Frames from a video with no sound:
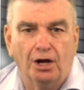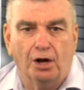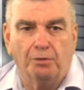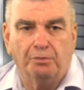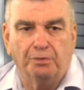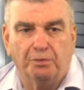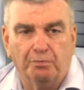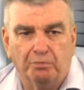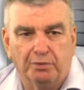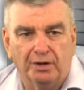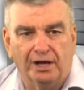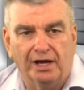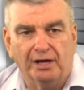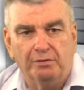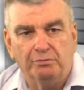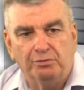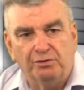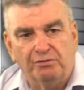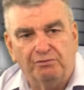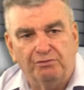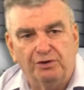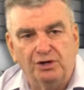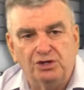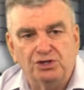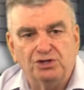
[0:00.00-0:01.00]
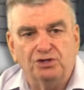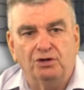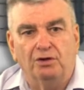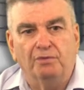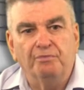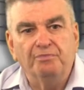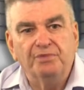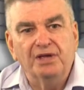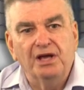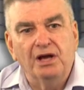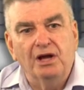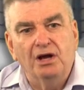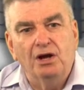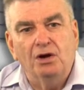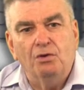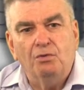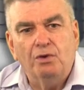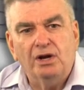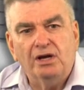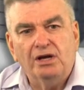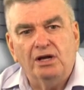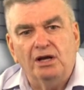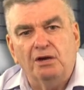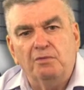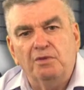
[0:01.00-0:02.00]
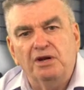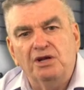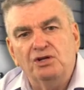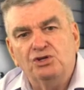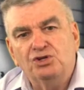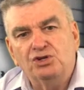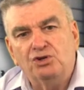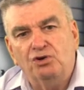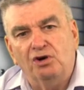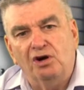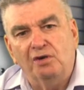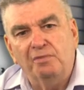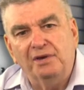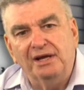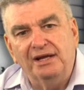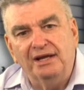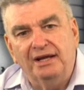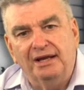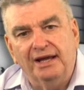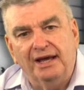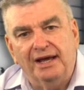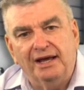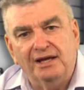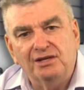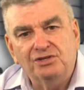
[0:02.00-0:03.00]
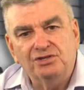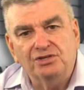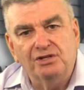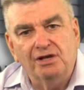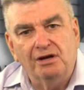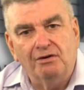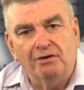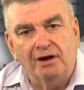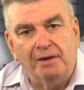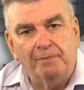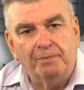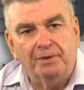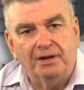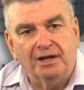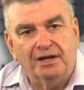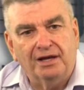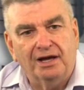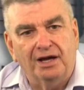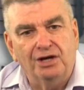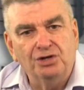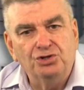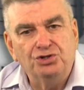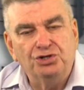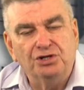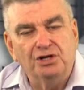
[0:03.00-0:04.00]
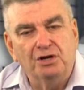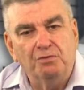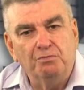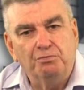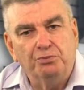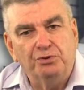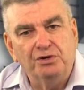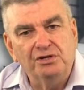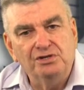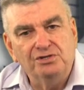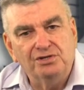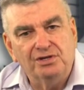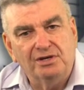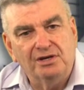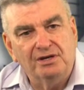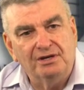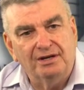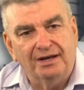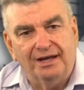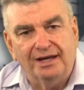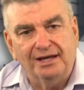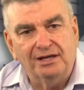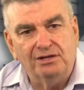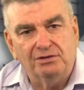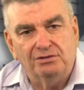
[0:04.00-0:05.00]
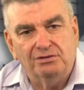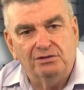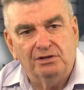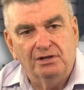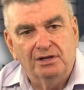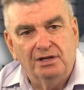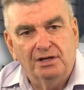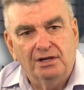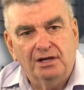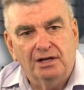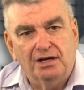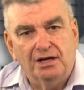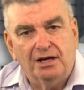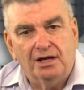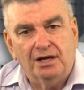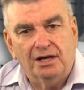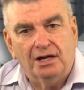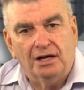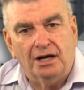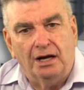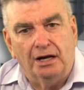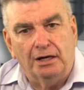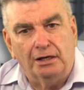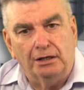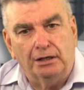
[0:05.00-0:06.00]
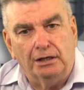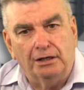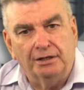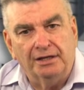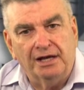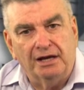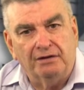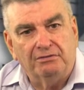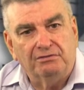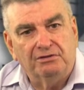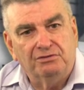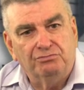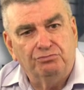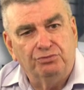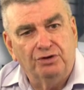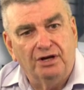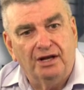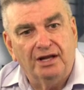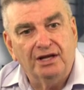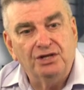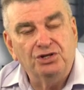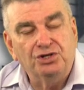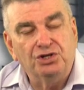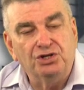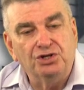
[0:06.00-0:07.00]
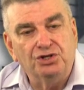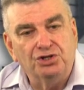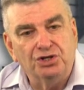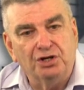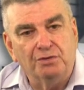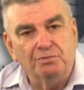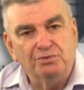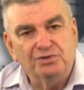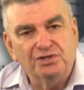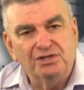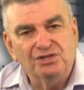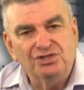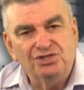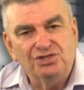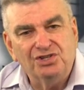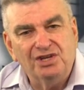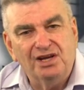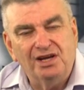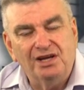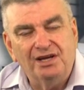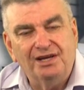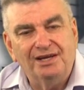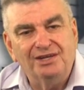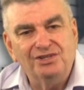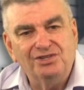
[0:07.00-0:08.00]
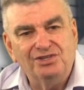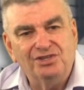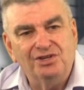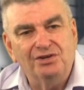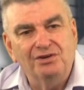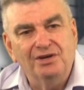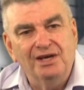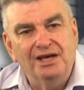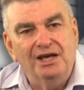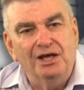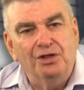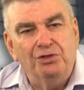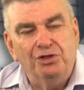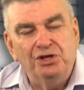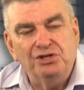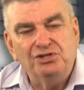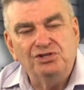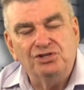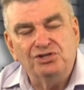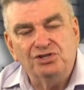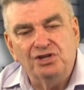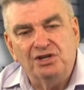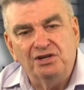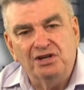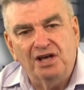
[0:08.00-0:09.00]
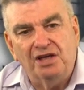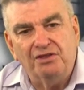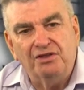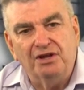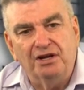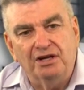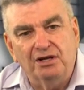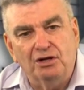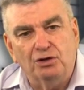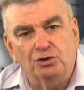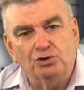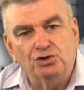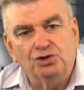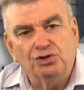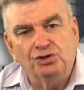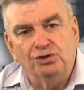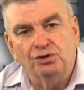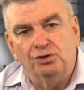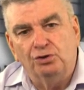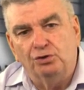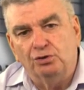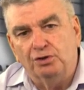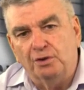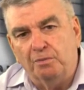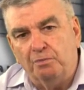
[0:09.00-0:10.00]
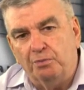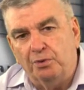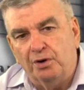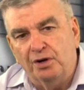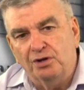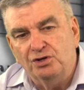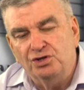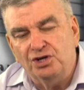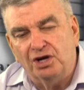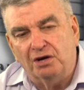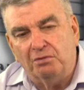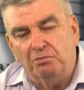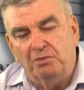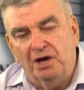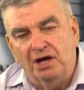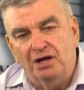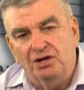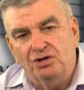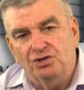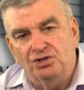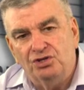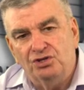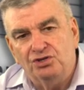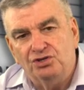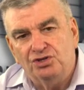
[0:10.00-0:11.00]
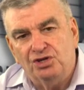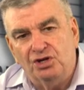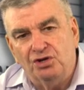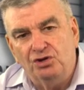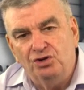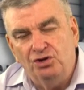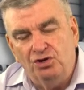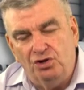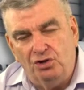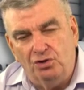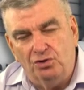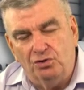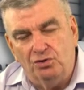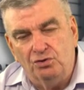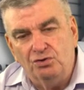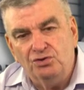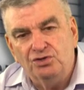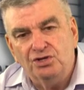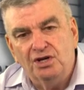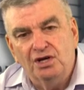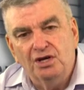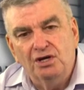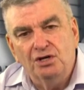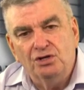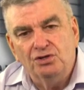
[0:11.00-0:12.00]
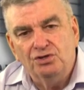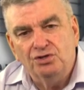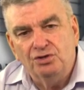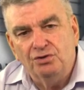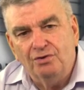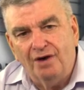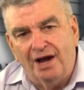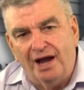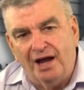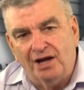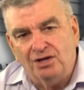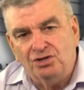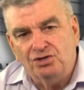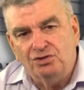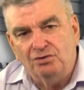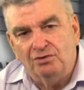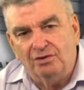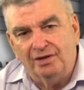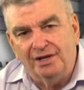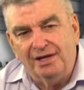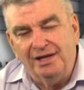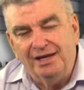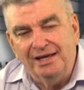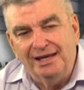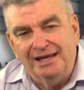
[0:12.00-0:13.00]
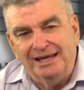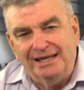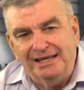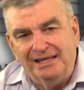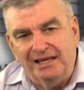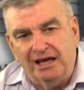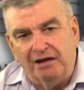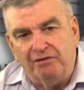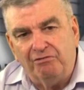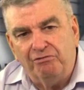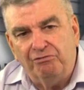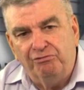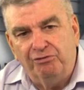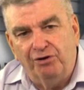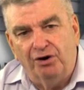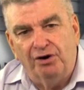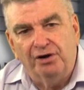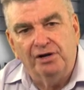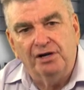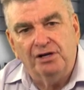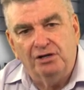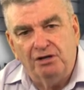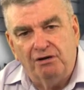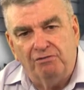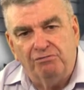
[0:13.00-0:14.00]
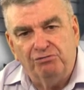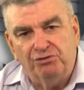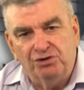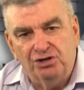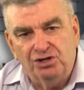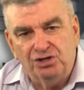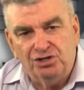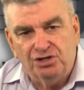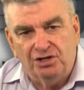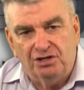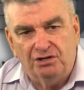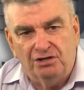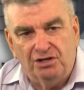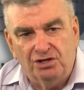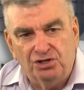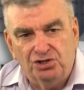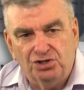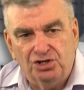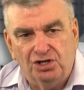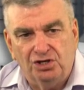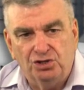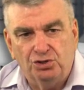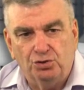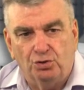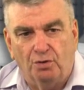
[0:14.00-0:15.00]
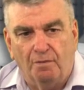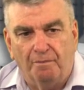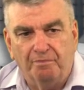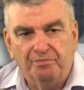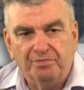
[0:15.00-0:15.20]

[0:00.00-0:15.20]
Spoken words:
Open Plan Professional. We're going to be describing lags and their application in precedent late and that relationships, and seeing as to this is another little tool that project managers can use to actually get finer definition in their schedule.